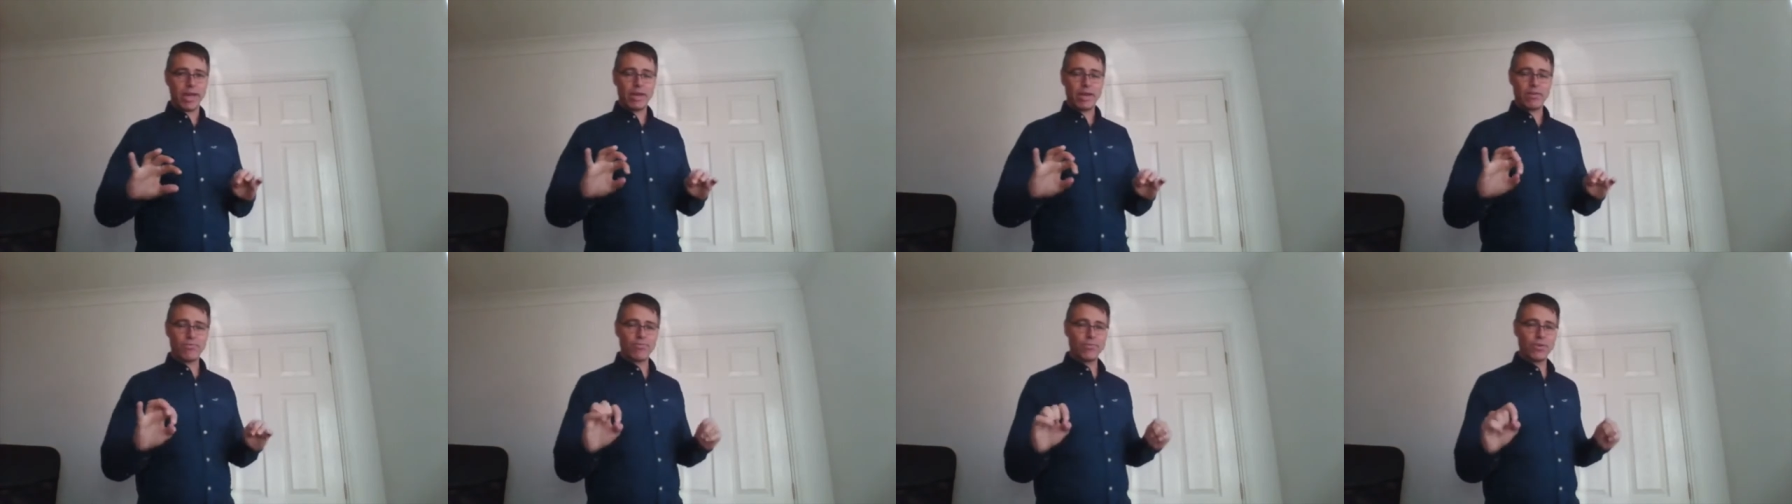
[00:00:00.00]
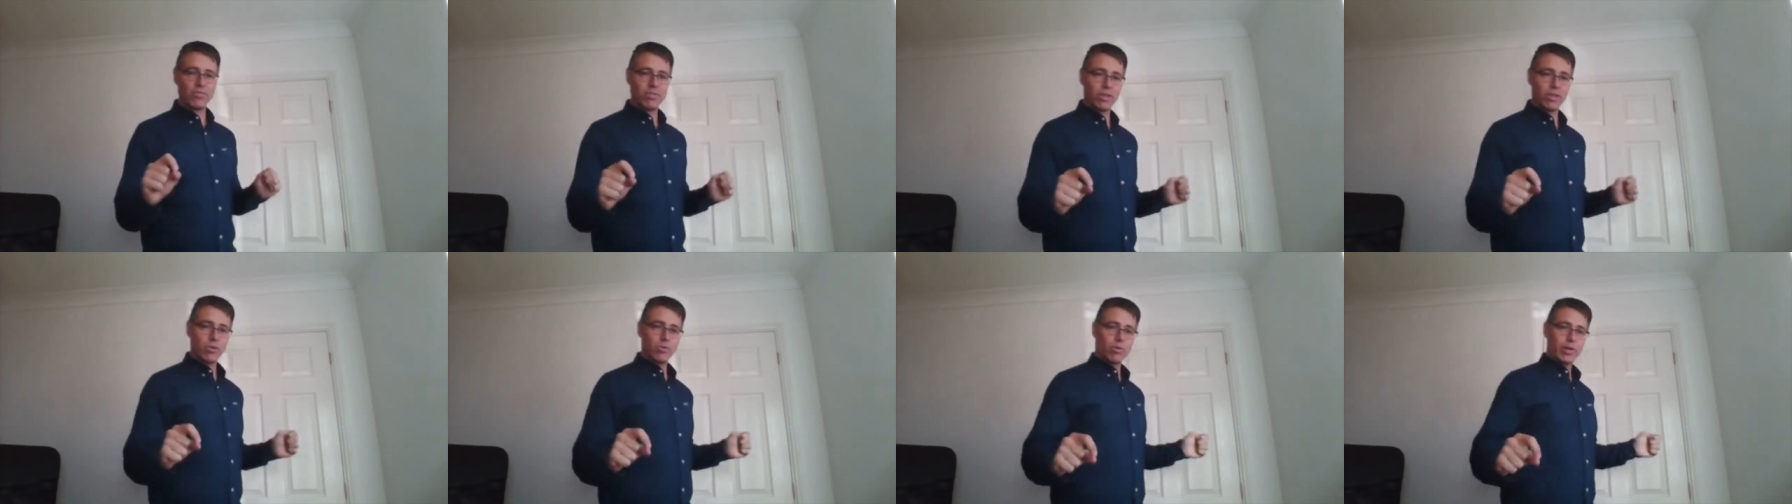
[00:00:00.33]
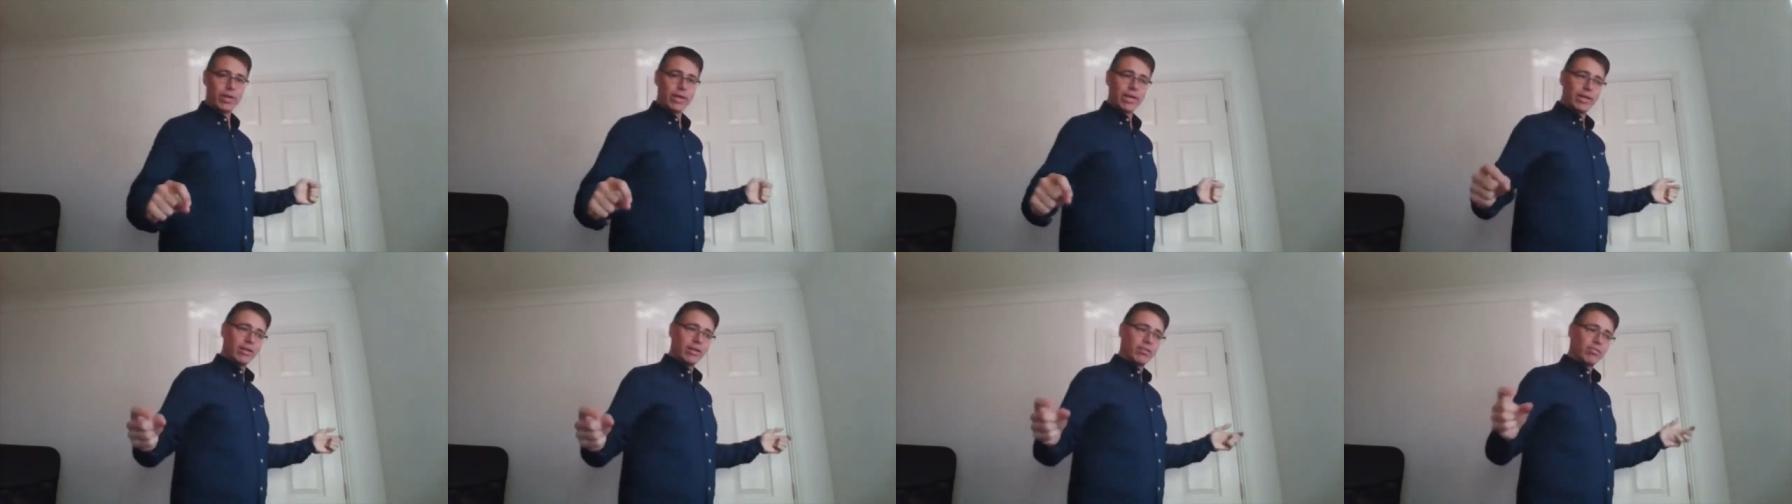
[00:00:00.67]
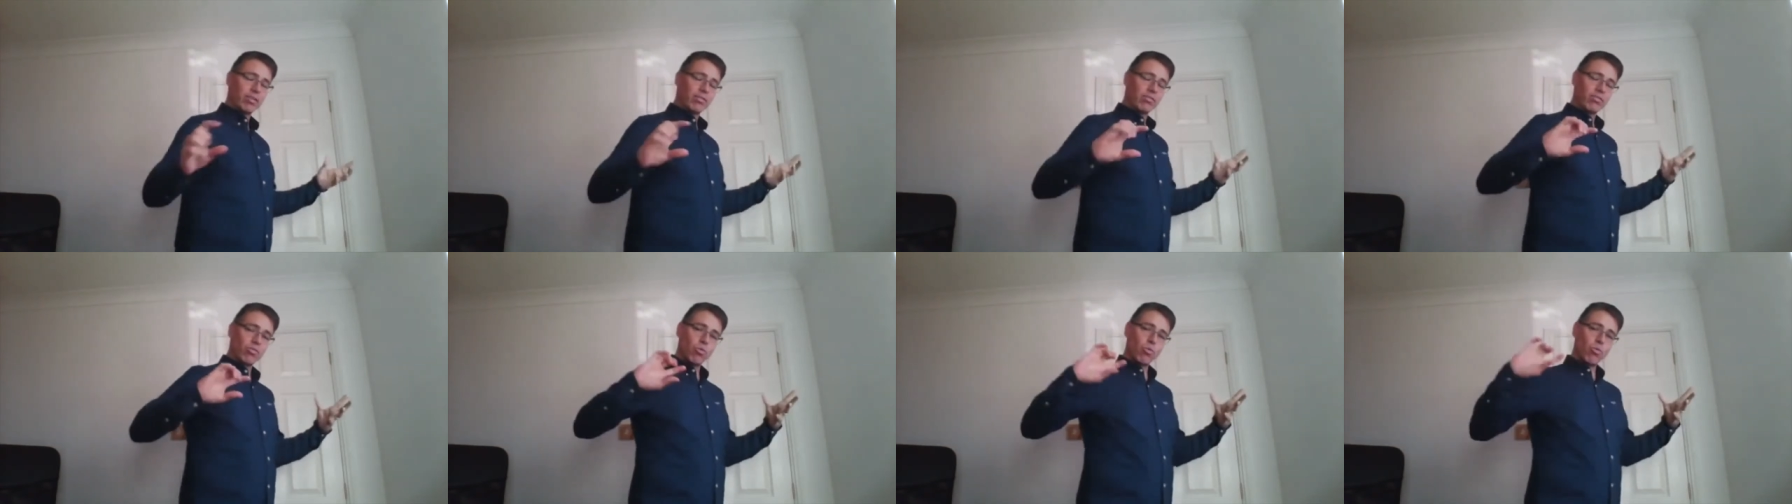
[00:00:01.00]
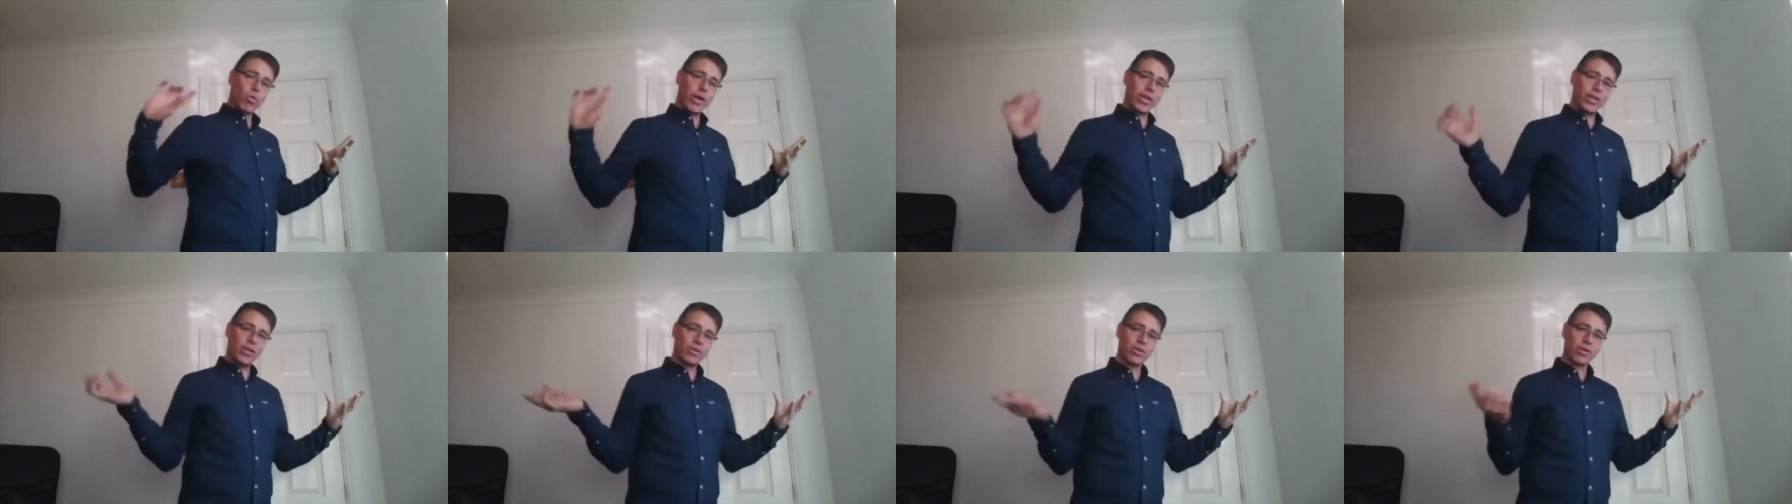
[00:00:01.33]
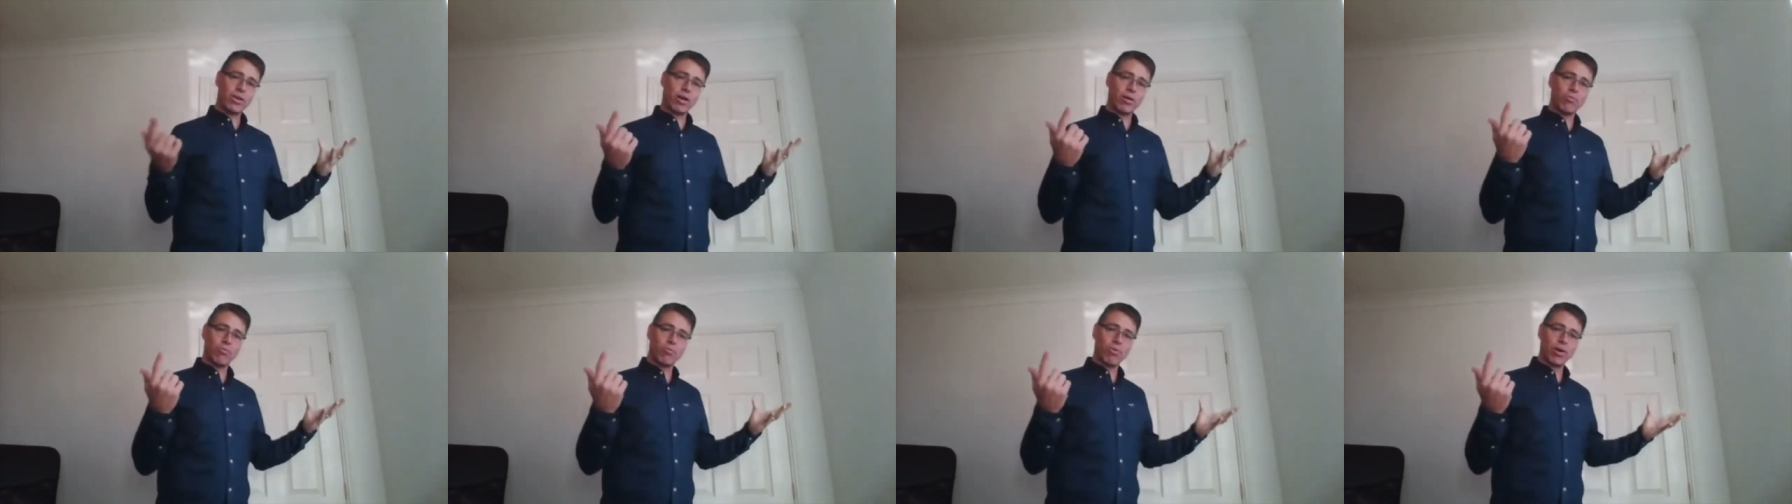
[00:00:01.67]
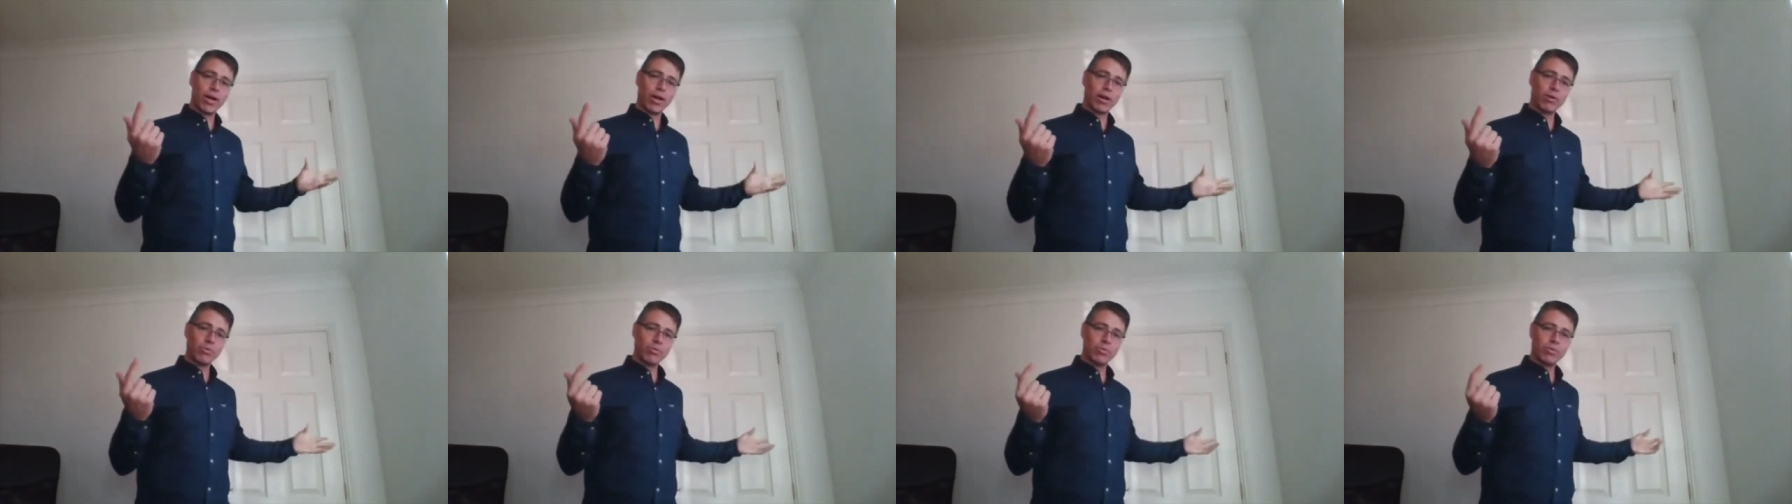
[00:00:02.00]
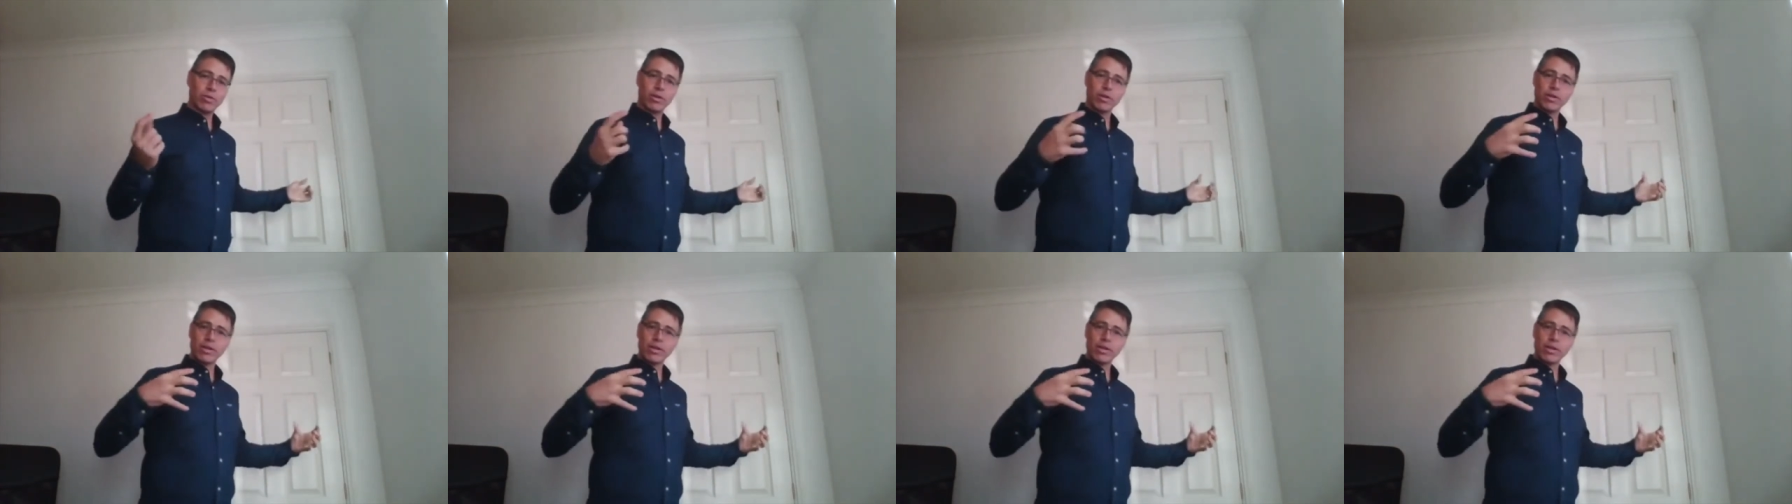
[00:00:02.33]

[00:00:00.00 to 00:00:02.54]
every single ladies is that when you come round,